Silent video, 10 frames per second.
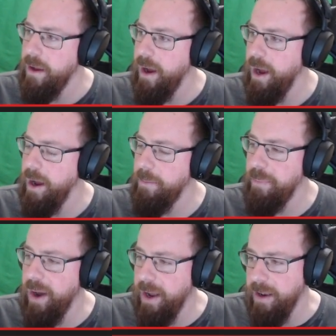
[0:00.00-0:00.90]

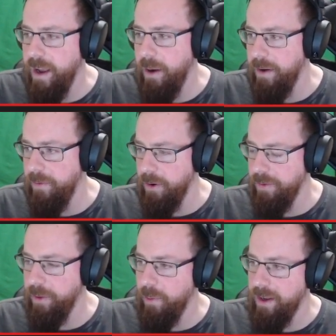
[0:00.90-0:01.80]
but however,
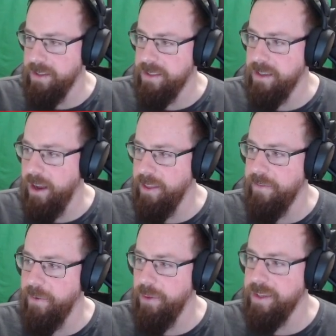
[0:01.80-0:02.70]
the ones on the
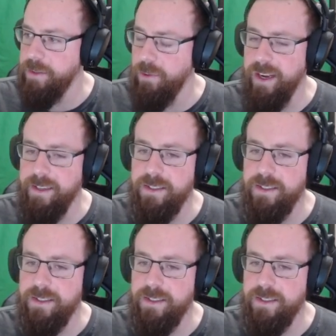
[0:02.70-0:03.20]
furthest right,